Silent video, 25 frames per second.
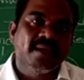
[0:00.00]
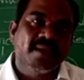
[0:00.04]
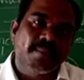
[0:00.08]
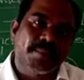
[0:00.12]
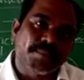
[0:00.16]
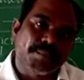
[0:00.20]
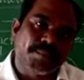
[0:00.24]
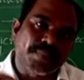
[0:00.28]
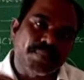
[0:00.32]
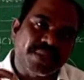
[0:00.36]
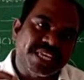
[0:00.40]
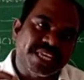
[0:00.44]

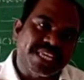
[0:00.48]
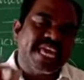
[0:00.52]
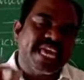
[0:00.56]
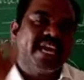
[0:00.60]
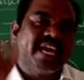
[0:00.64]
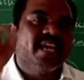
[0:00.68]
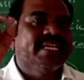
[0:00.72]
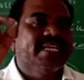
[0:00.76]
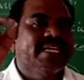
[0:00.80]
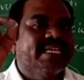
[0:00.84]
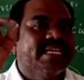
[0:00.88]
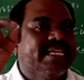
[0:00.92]

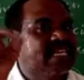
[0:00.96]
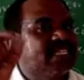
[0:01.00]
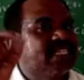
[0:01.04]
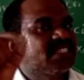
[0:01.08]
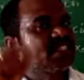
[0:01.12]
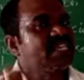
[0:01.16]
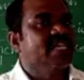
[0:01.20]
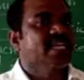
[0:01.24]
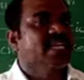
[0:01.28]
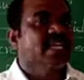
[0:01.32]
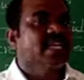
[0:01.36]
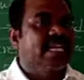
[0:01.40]

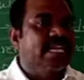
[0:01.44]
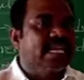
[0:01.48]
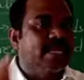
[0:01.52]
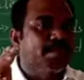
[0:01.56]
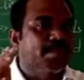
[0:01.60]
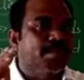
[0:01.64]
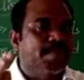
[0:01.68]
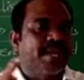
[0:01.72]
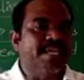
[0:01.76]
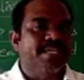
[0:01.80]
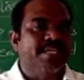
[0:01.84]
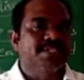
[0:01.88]
Lipase,
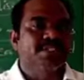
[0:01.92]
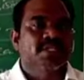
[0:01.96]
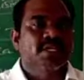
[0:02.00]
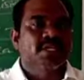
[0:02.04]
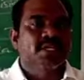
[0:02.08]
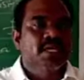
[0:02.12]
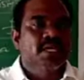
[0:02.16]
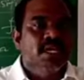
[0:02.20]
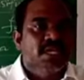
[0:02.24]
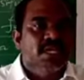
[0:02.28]
lipase.